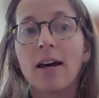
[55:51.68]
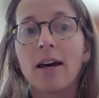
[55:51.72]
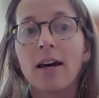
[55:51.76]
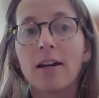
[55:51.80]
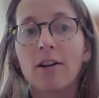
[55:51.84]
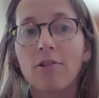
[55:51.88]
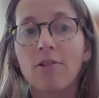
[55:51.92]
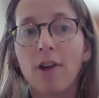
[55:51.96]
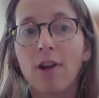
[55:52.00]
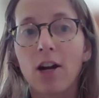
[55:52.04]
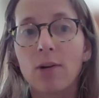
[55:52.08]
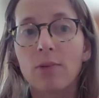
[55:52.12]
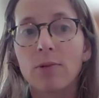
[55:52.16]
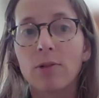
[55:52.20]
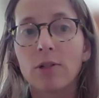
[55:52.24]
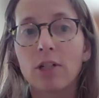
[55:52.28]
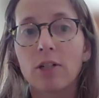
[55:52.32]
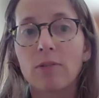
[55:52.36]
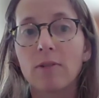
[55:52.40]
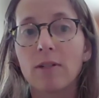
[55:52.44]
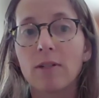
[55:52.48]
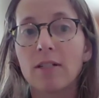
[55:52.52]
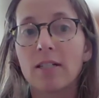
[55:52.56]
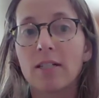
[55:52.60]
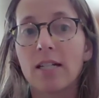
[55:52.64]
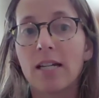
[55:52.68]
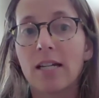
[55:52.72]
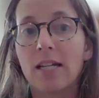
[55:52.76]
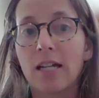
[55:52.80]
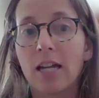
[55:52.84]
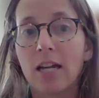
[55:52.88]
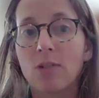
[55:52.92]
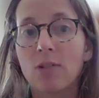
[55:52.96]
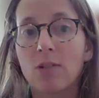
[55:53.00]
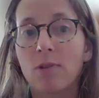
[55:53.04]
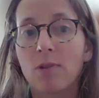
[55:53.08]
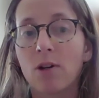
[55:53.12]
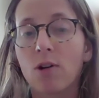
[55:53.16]
incredible community
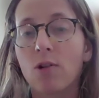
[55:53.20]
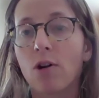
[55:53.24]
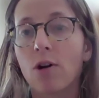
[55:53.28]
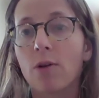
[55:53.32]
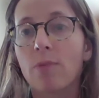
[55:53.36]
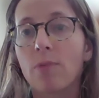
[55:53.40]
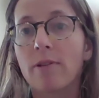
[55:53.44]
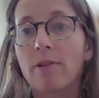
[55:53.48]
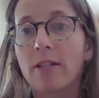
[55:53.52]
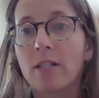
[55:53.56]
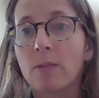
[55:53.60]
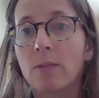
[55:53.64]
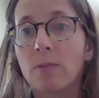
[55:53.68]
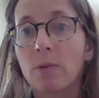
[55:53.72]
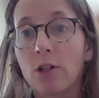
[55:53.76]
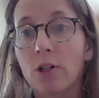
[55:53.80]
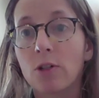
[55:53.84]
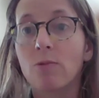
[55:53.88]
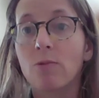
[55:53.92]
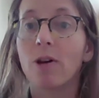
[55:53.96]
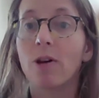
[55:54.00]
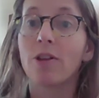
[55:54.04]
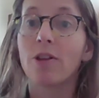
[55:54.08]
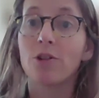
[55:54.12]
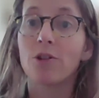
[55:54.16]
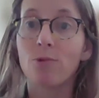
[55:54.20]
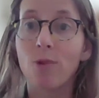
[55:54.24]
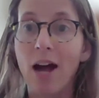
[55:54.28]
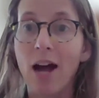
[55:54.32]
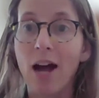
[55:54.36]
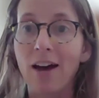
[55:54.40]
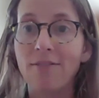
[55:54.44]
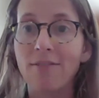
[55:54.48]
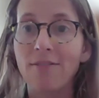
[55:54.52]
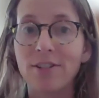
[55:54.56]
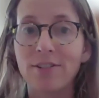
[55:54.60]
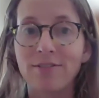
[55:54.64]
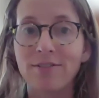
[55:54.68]
engagement core principles, the
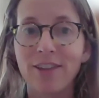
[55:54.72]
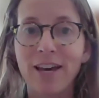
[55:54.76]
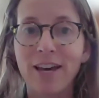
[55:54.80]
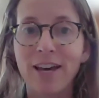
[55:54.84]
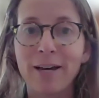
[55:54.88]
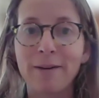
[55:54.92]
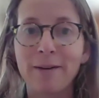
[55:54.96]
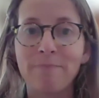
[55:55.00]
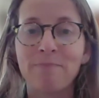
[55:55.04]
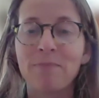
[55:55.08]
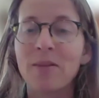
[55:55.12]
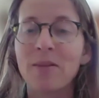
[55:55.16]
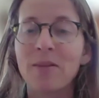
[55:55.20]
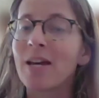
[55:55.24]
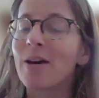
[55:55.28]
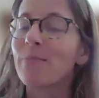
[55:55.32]
draft of them.